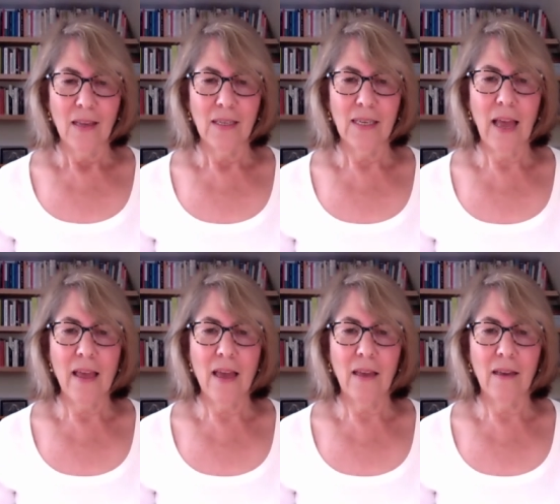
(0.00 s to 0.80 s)

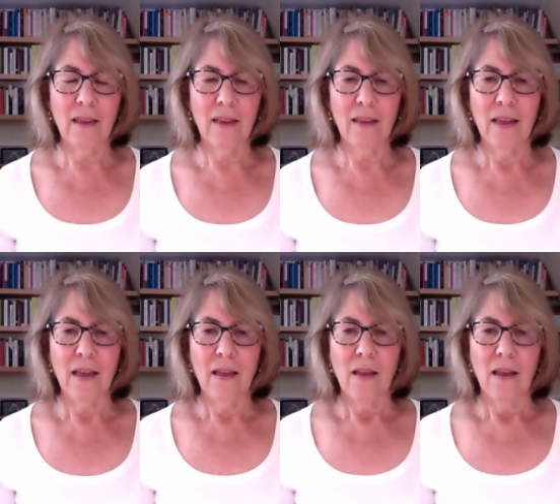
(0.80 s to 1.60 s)
saying,
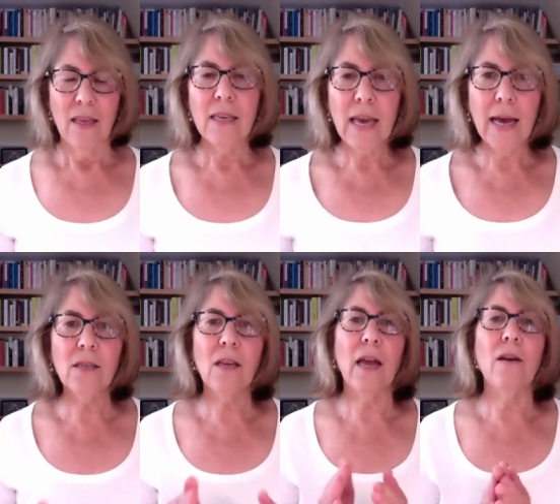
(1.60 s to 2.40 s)

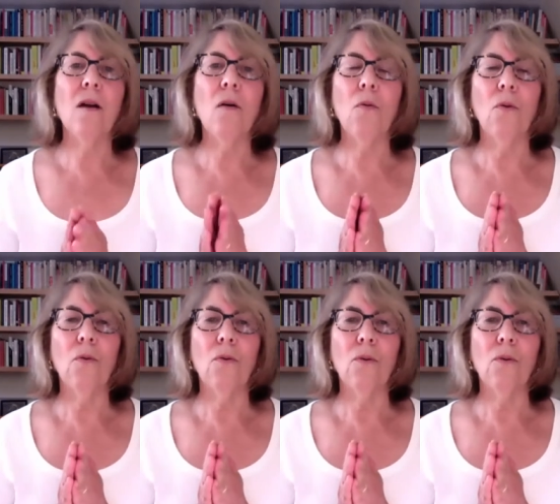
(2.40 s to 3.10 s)
yes, I know